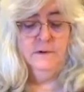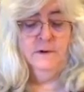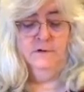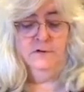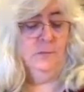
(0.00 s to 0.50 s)

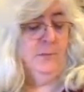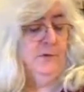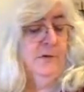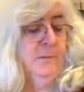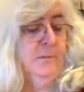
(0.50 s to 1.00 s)
Super
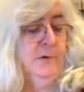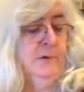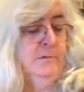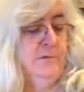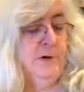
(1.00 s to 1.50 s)
simple,
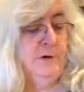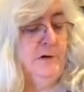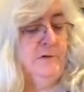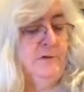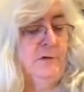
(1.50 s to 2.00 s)
a few little
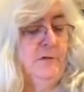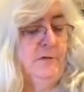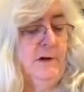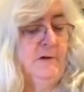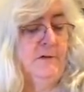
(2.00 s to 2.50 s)

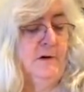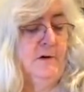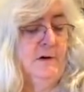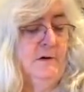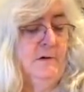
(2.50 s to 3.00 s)
snowflakes on there.